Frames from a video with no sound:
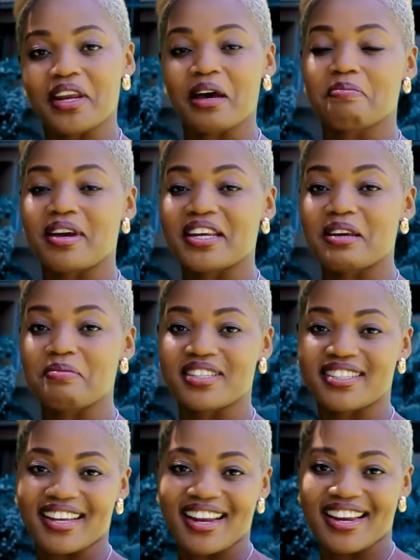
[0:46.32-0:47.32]
Up. My name is
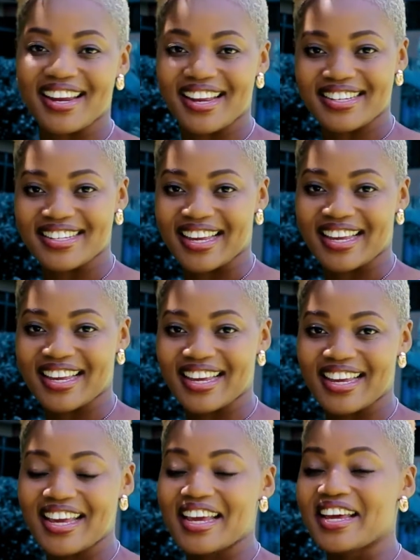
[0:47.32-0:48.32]
Stella Nante.
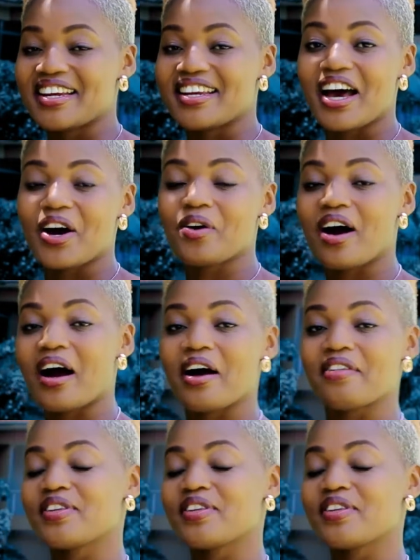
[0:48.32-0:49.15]
Now,